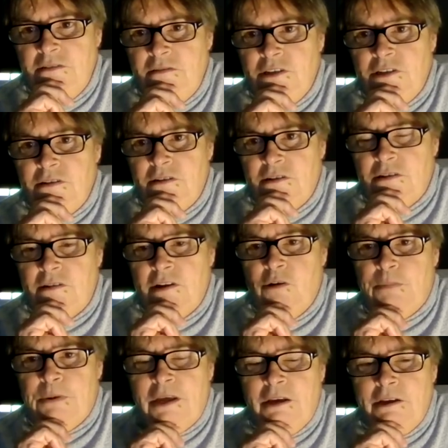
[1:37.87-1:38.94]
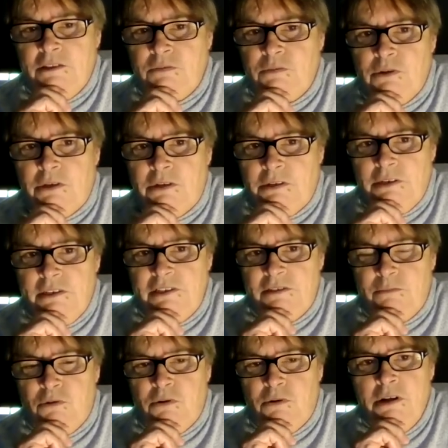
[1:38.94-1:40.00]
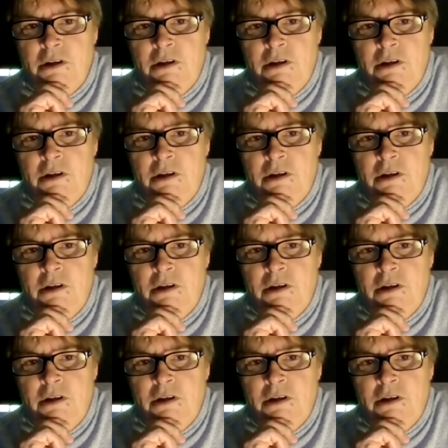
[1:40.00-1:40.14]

the Helping Hands work at Lismore.